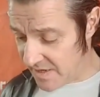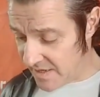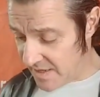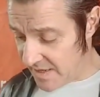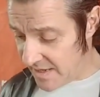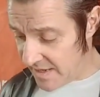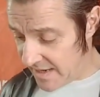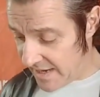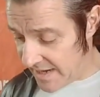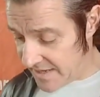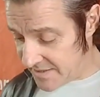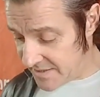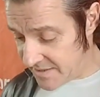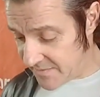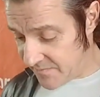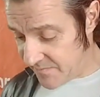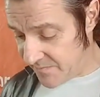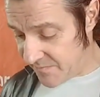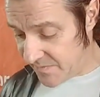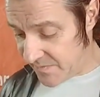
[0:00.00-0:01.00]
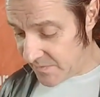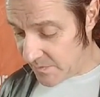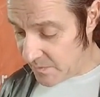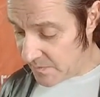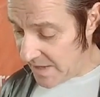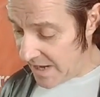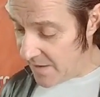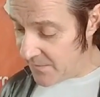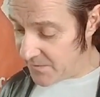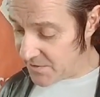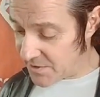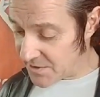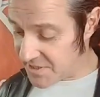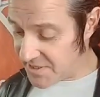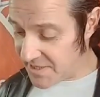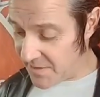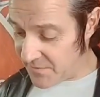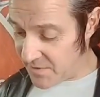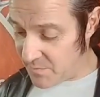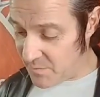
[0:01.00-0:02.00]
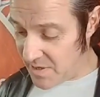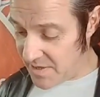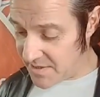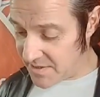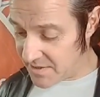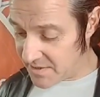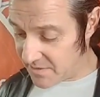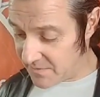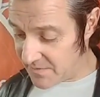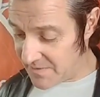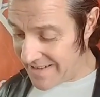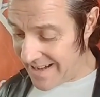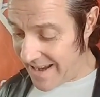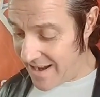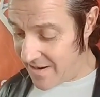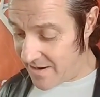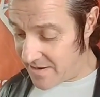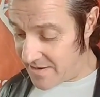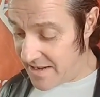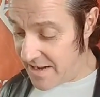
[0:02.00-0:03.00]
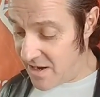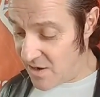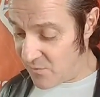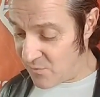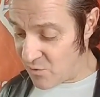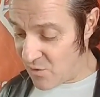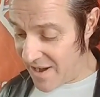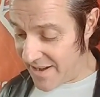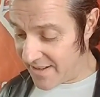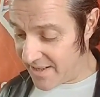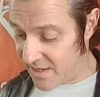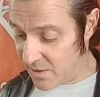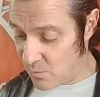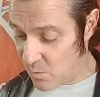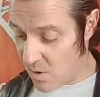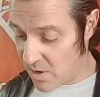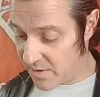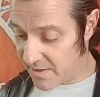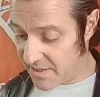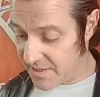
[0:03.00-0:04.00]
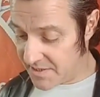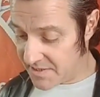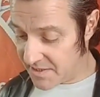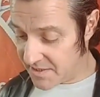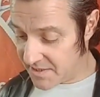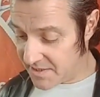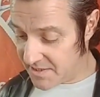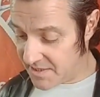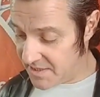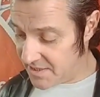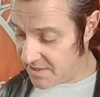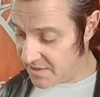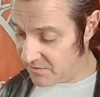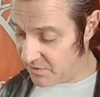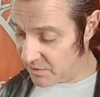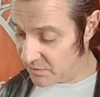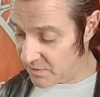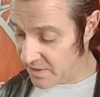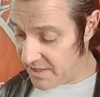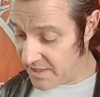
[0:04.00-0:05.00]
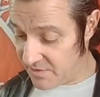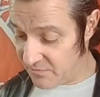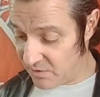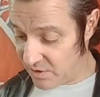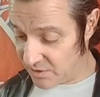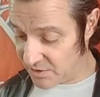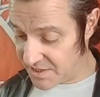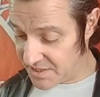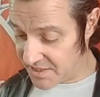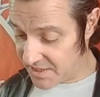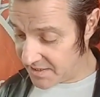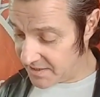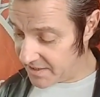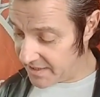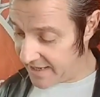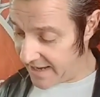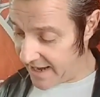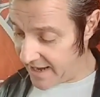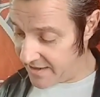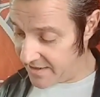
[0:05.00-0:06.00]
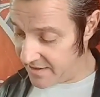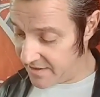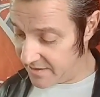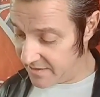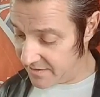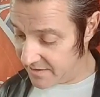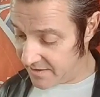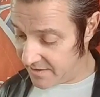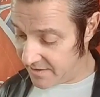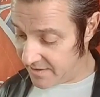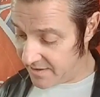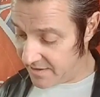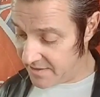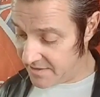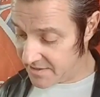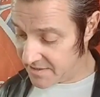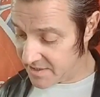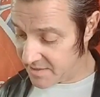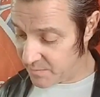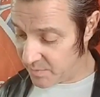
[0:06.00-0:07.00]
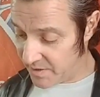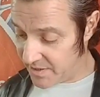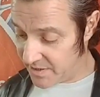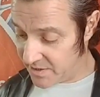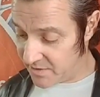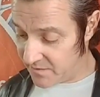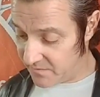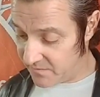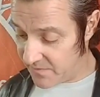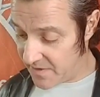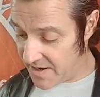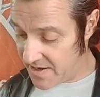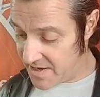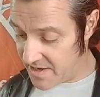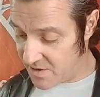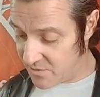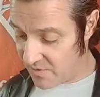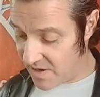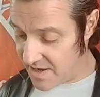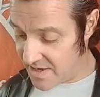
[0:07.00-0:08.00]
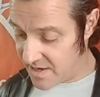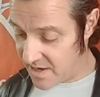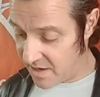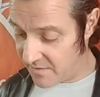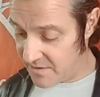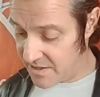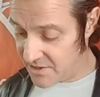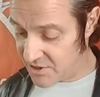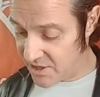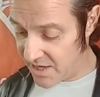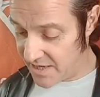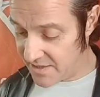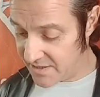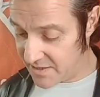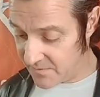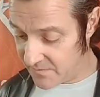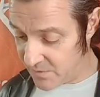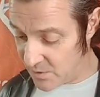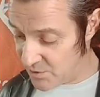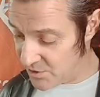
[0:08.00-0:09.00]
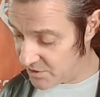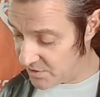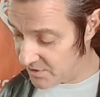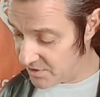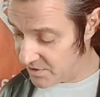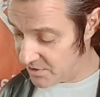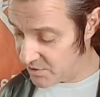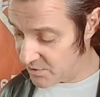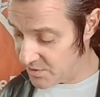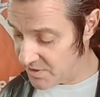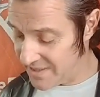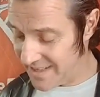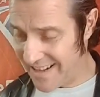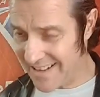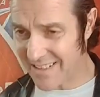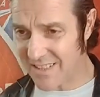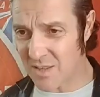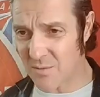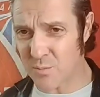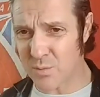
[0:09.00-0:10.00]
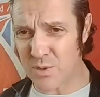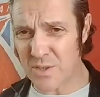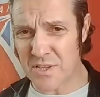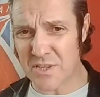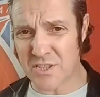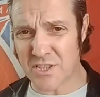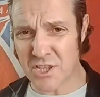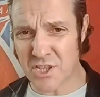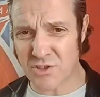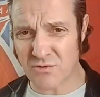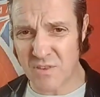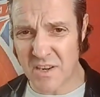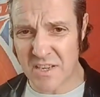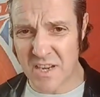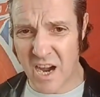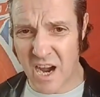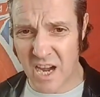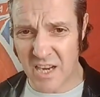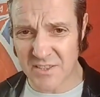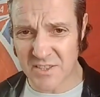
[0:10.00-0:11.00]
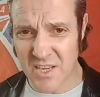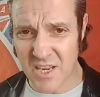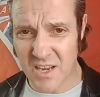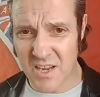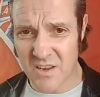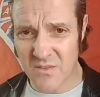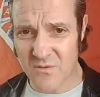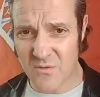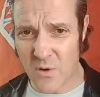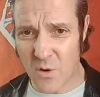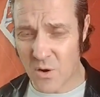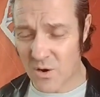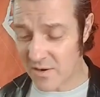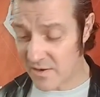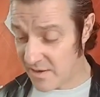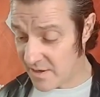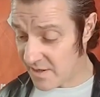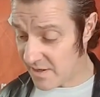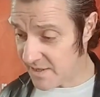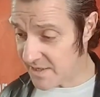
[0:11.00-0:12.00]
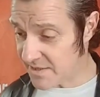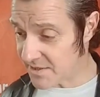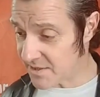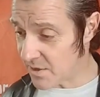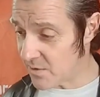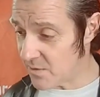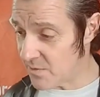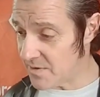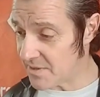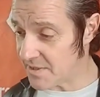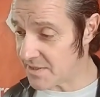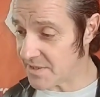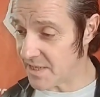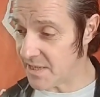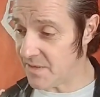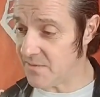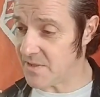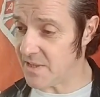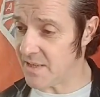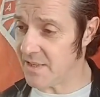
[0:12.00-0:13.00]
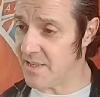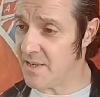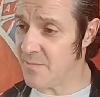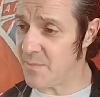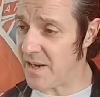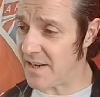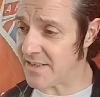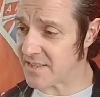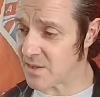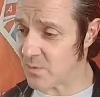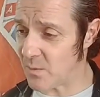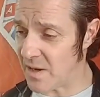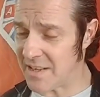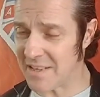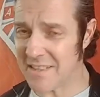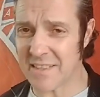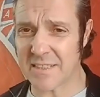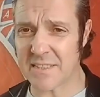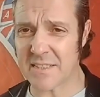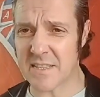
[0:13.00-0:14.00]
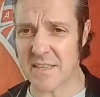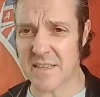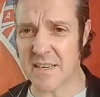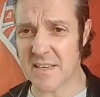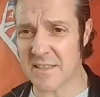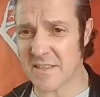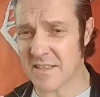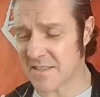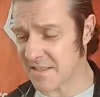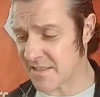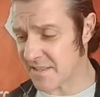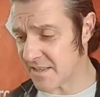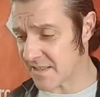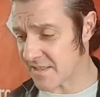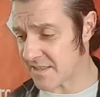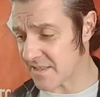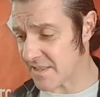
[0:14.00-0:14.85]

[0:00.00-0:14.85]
And after 7 minutes of nerve-wracking work, he succeeded in releasing the carrier. He displayed very great courage and devotion to duty and complete disregard for his own safety. And he passed away in 1986